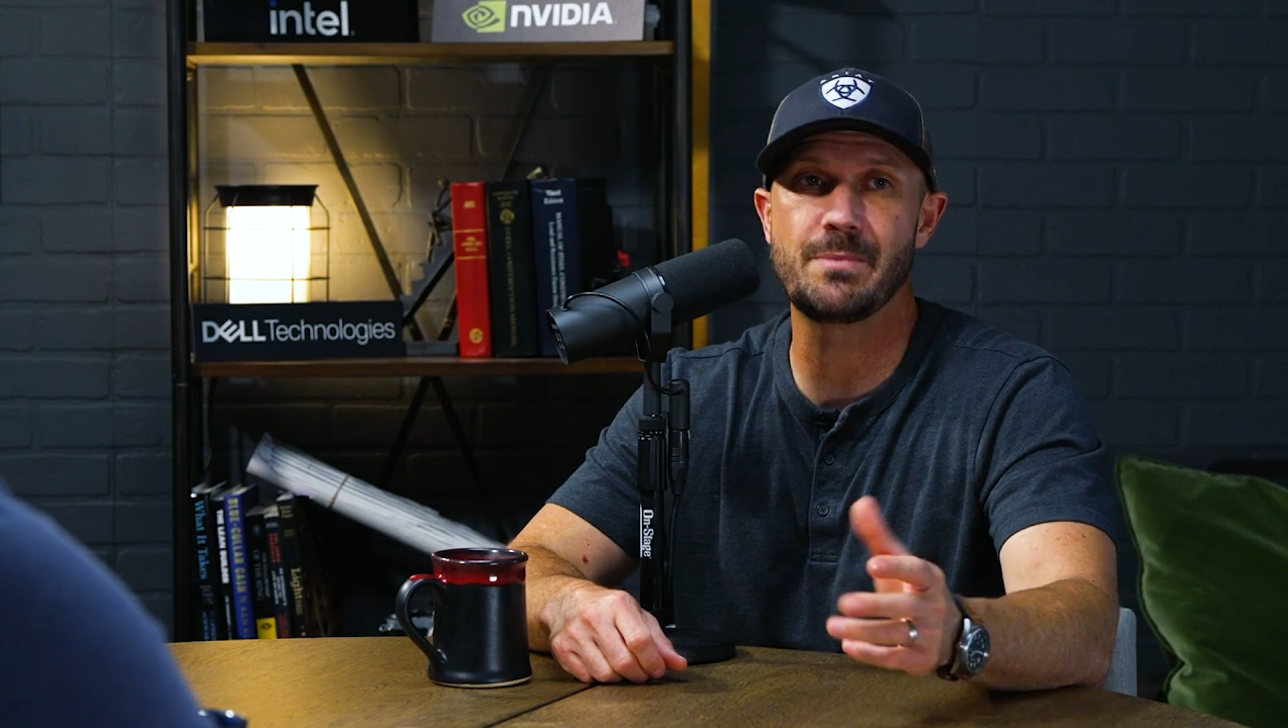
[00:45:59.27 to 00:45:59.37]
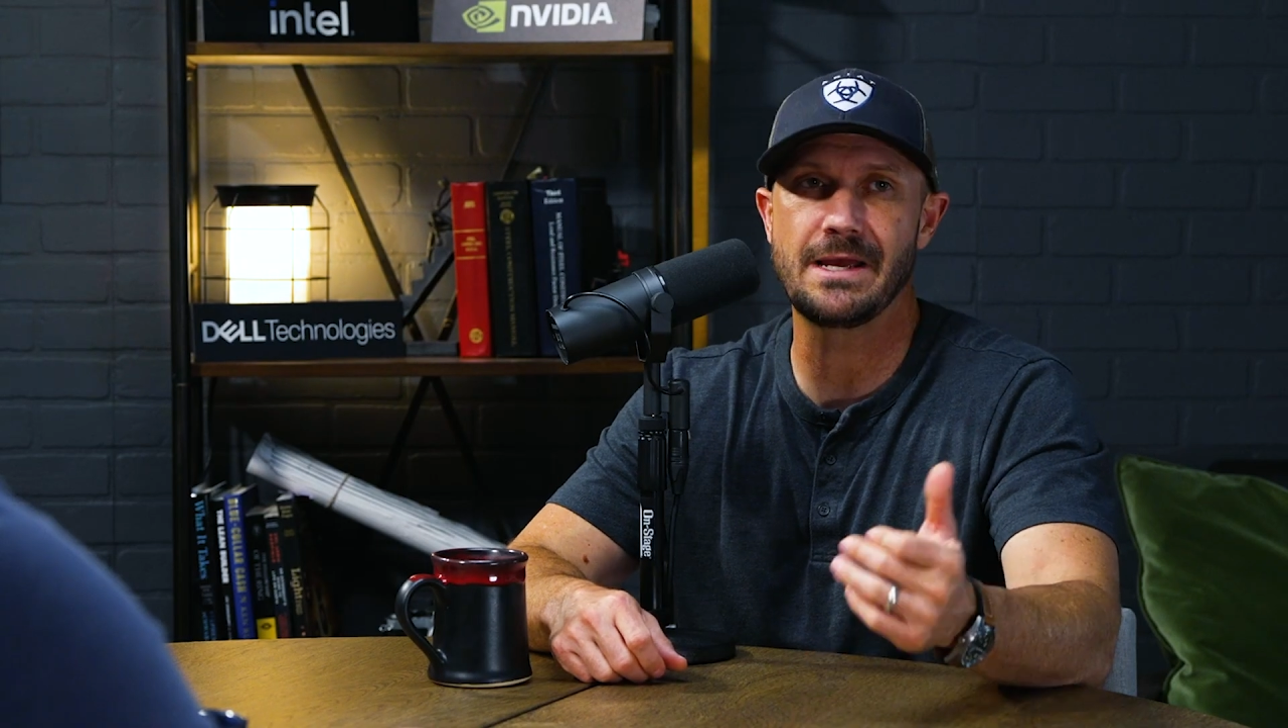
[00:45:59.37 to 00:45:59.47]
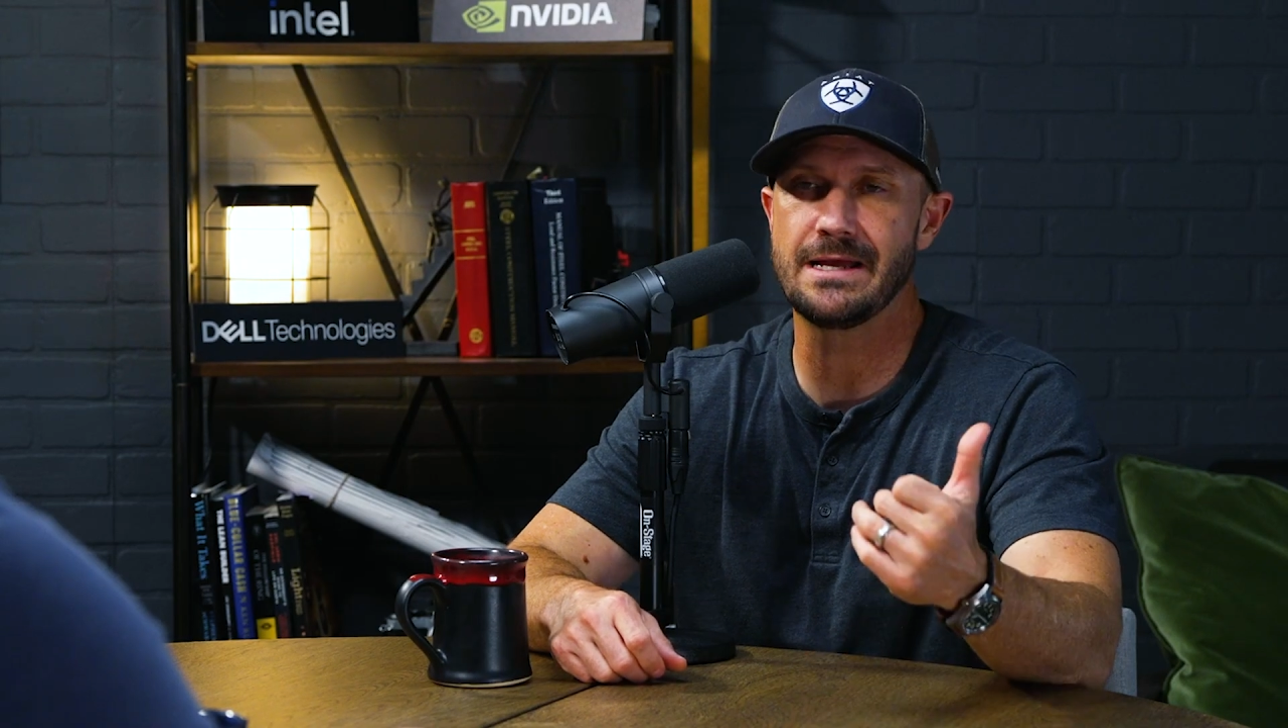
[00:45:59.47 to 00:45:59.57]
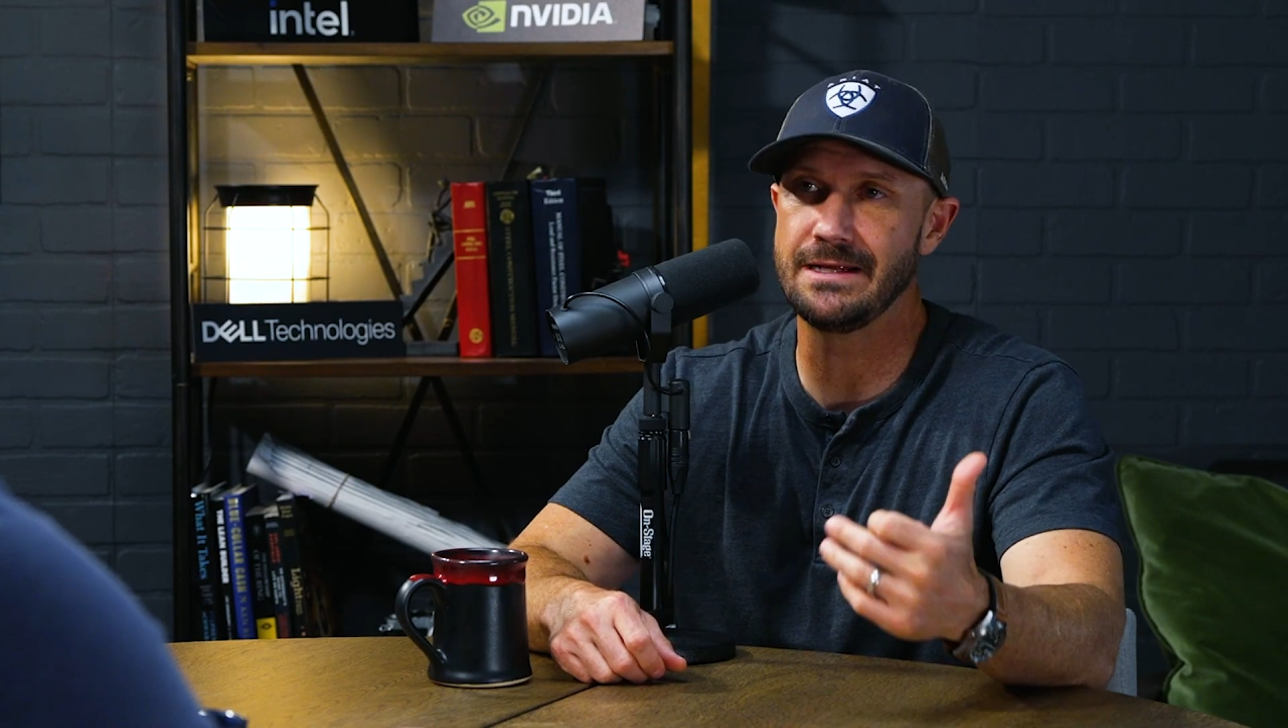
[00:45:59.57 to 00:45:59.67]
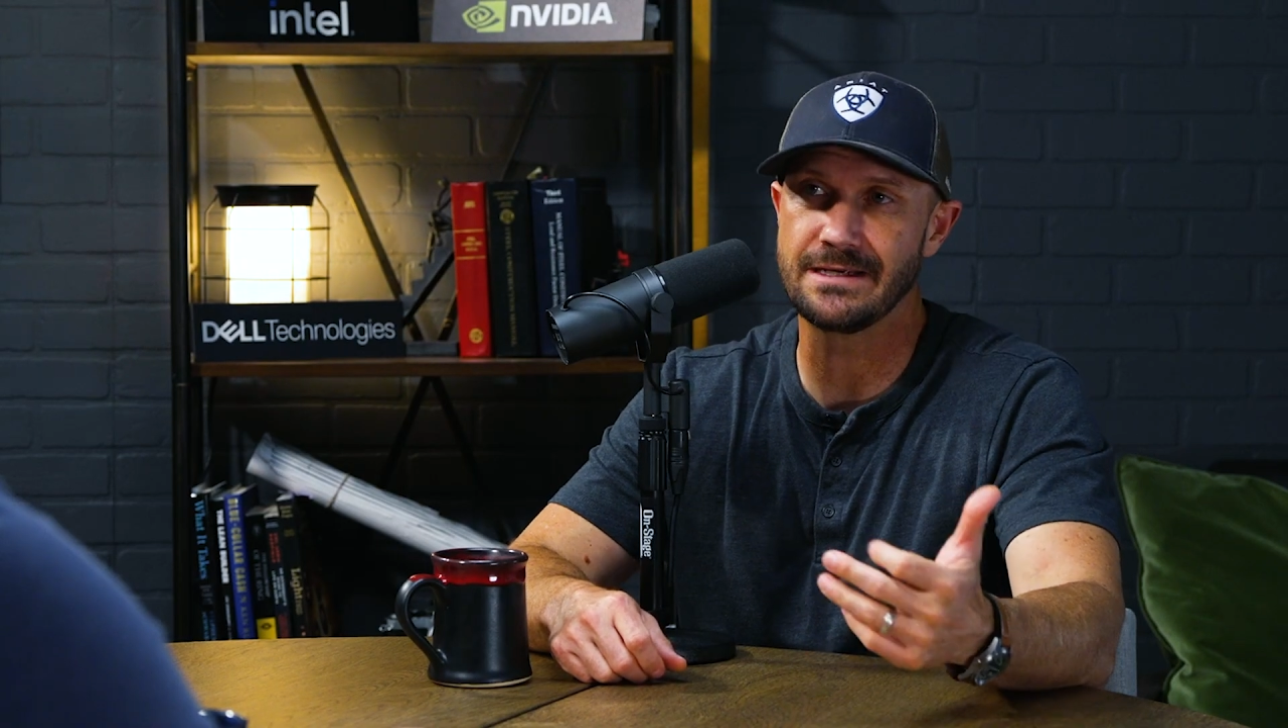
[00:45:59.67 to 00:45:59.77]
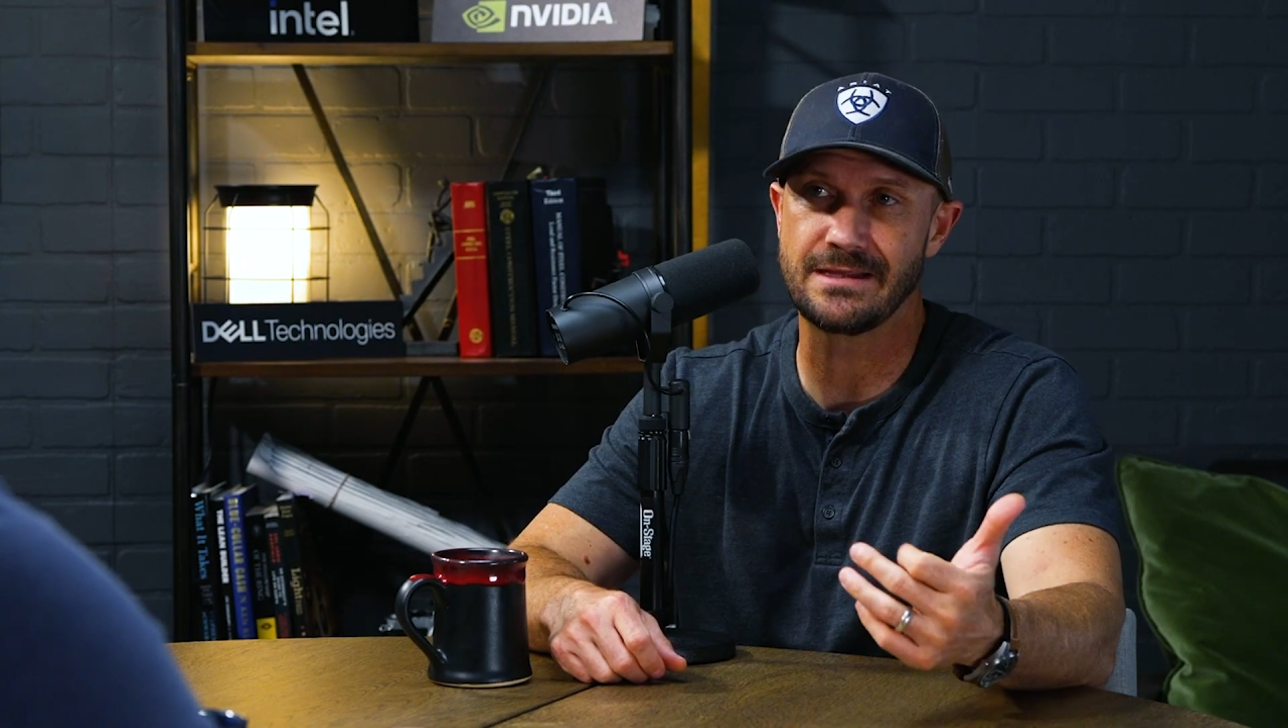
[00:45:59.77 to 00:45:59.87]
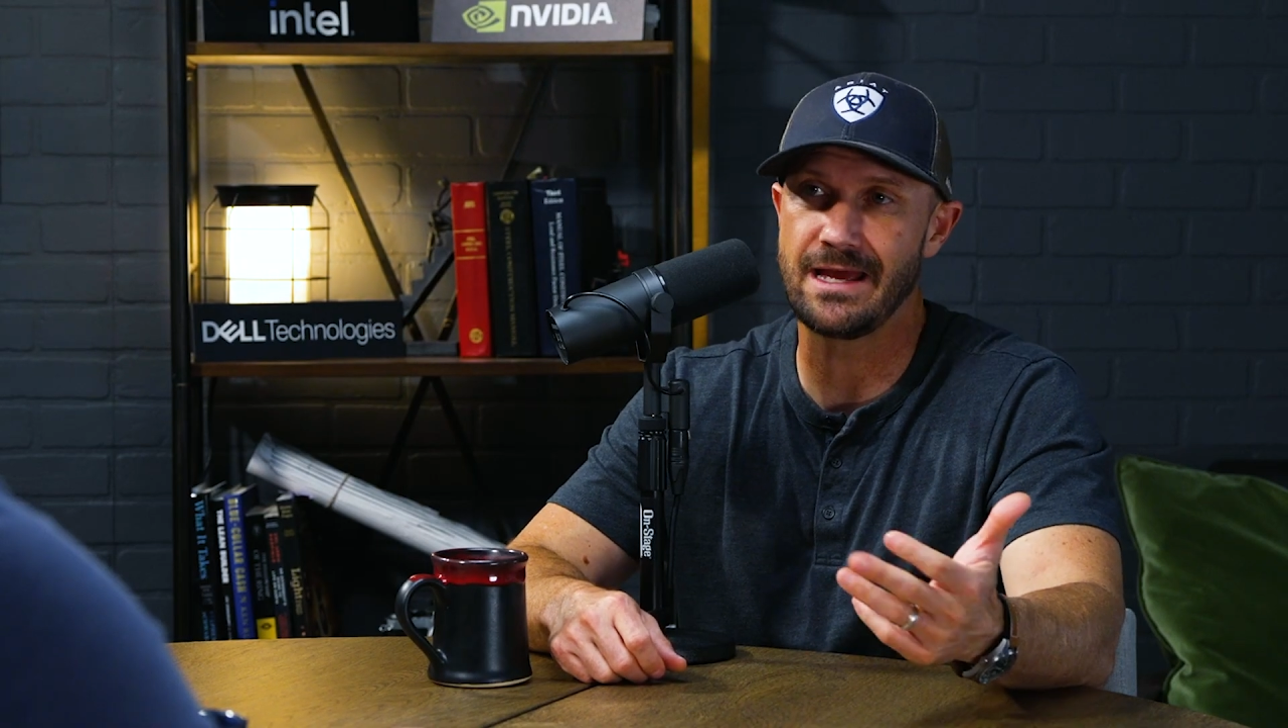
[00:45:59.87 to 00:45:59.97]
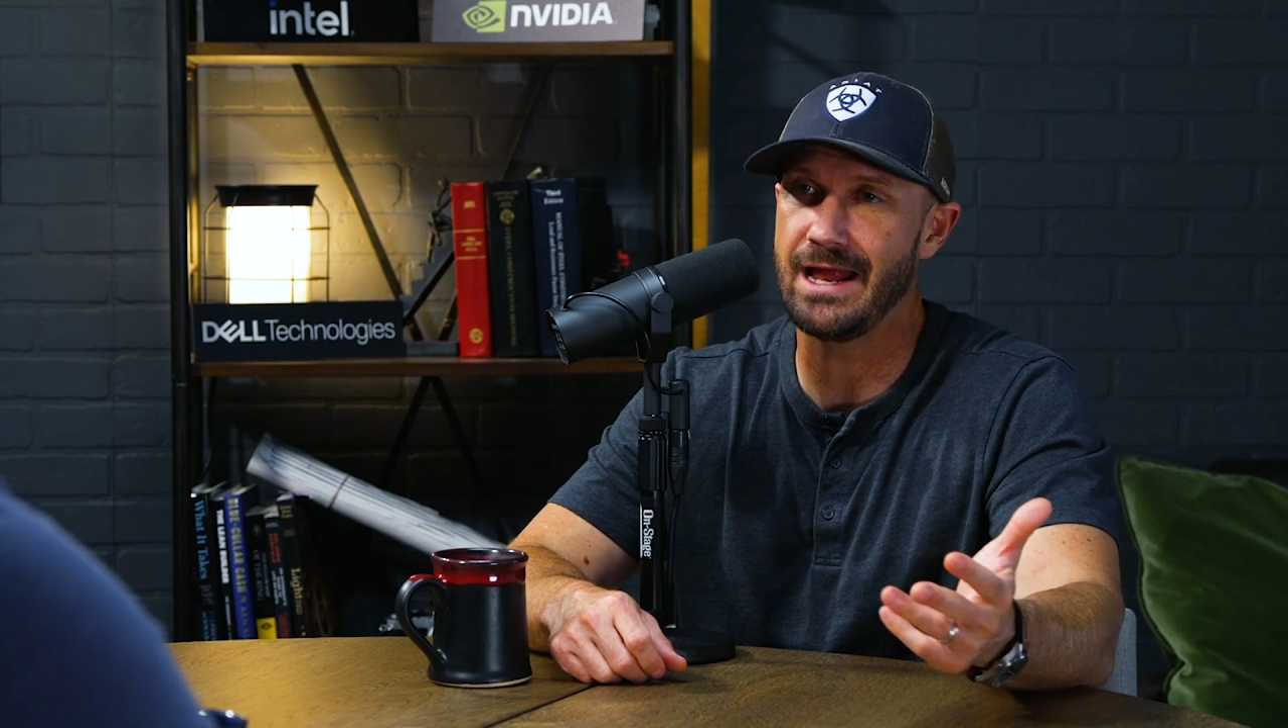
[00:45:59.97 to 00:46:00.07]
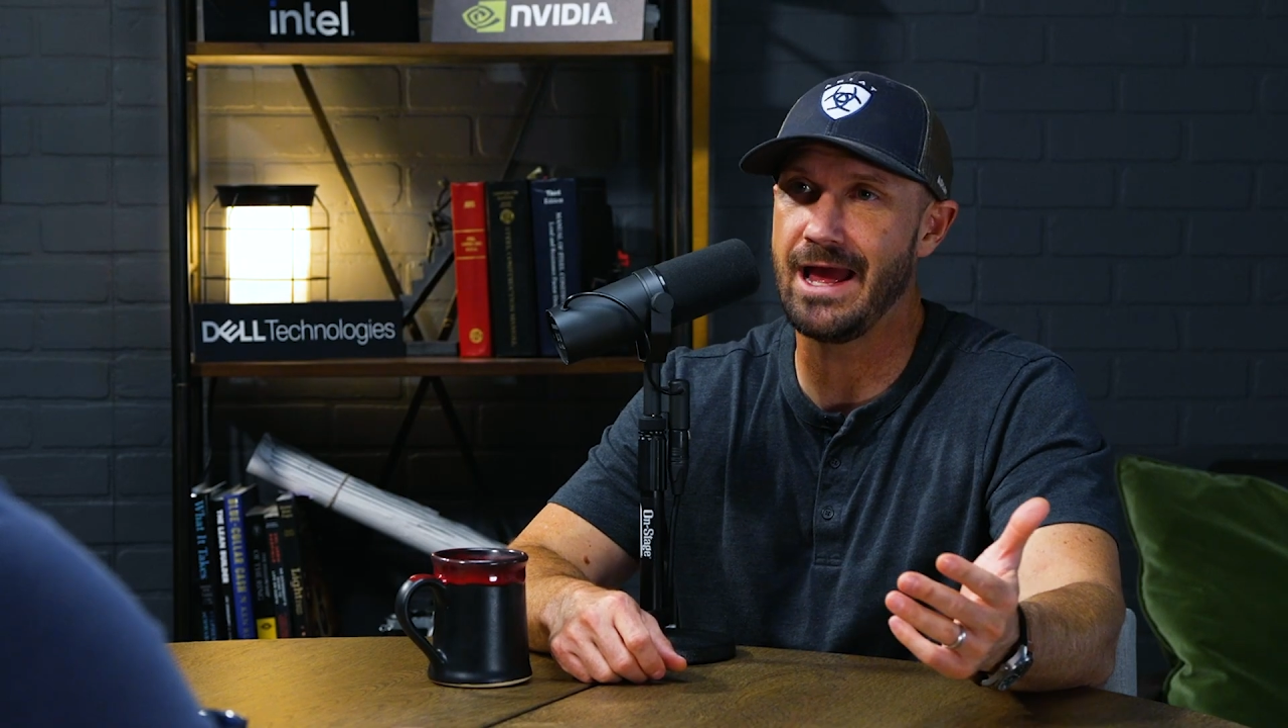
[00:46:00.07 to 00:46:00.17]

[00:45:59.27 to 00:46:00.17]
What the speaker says: panic that